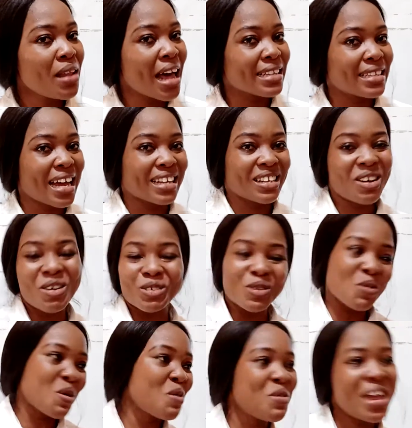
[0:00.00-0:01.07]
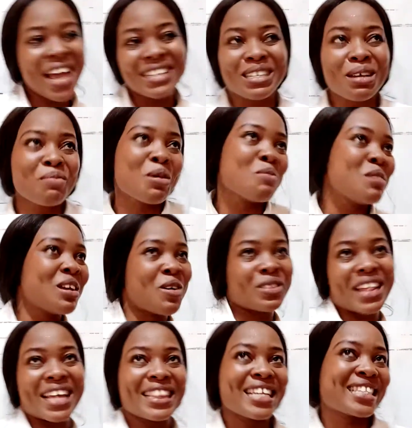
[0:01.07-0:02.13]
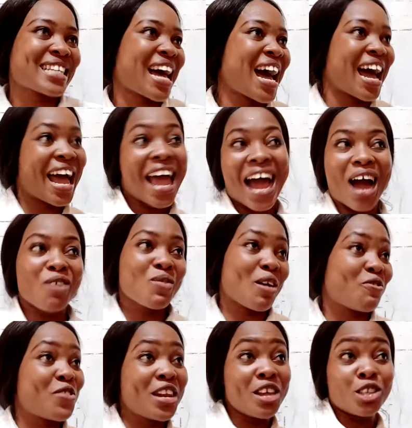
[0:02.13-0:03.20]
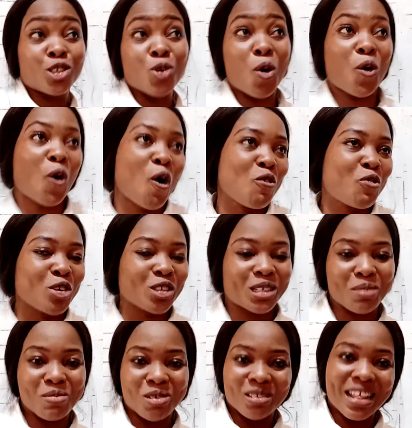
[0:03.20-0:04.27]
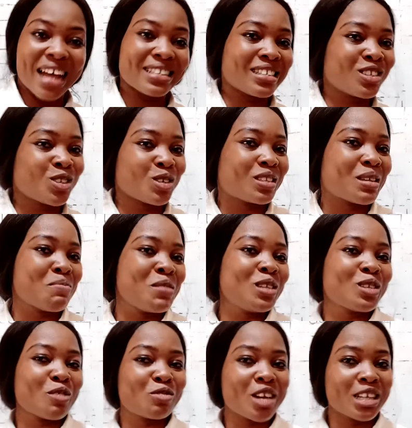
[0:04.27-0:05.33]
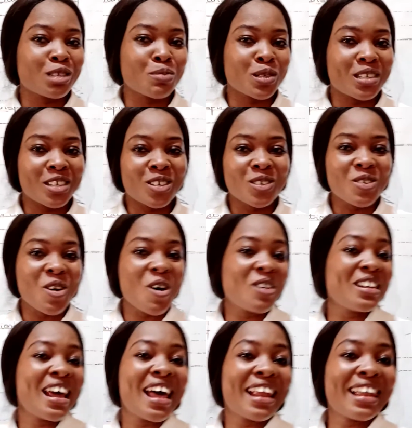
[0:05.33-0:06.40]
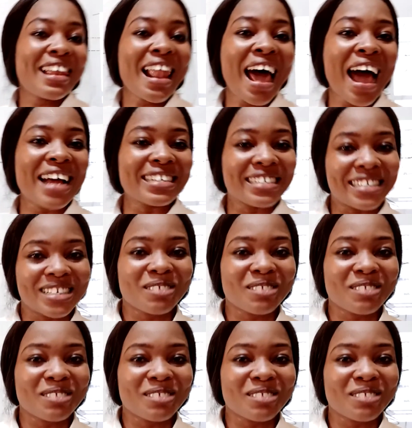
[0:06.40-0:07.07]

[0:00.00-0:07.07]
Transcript: as that. Also, when we enter Mommy or Daddy's car and we are feeling so comfortable, that's just a means of transportation on land.